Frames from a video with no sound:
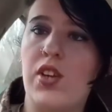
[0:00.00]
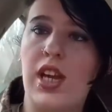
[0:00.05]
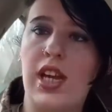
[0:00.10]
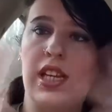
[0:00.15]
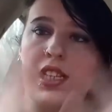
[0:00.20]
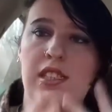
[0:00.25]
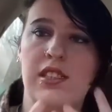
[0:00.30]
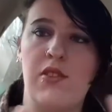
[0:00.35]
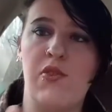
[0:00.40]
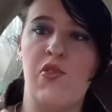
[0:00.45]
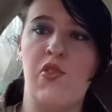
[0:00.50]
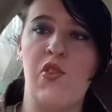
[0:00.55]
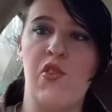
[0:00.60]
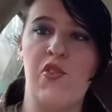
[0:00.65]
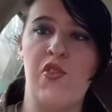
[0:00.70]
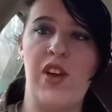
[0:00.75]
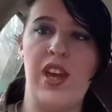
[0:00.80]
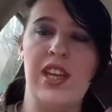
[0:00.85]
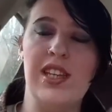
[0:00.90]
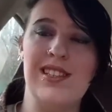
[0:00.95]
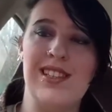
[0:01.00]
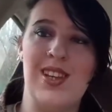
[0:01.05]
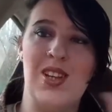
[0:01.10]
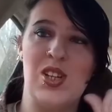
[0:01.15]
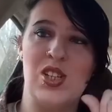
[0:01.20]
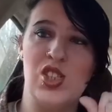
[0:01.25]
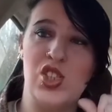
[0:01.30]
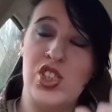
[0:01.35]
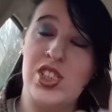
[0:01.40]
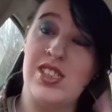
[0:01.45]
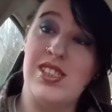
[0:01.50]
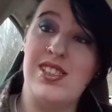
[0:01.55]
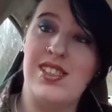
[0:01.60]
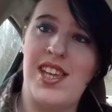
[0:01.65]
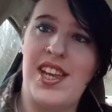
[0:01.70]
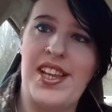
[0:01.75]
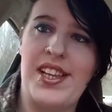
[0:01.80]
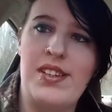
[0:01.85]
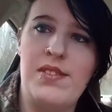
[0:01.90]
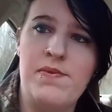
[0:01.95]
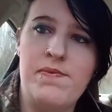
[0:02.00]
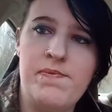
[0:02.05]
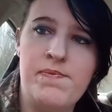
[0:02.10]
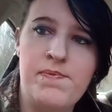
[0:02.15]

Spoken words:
guys the full face here in just a second.